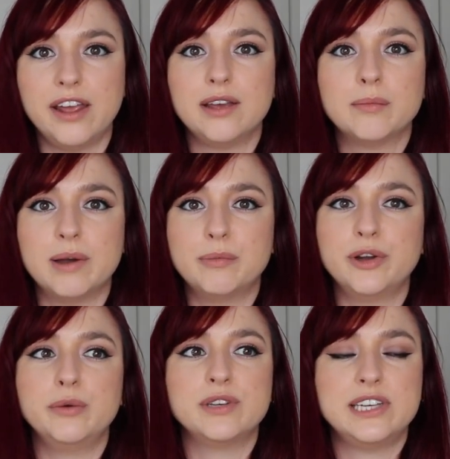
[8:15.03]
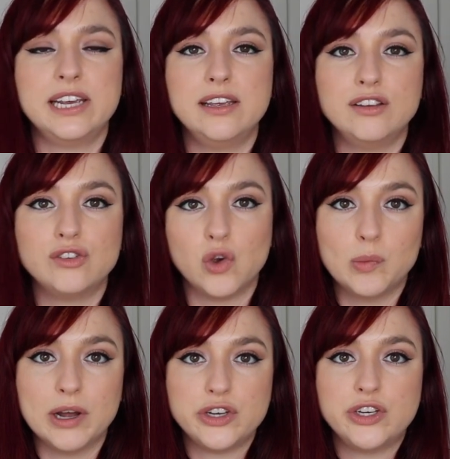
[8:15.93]
Like my body was taking so
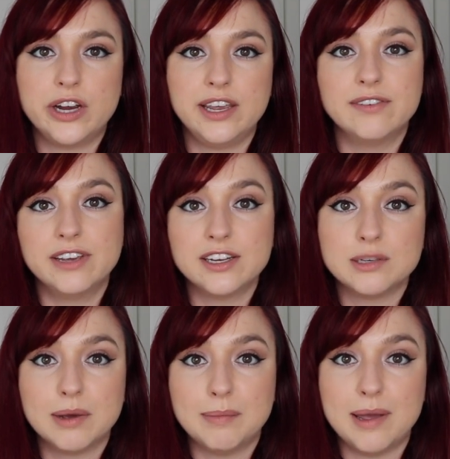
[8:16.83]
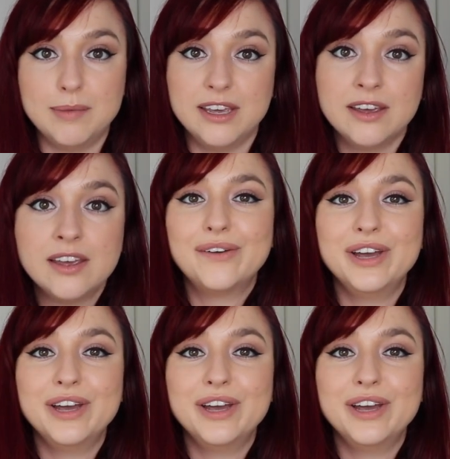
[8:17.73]
much and giving it to my baby.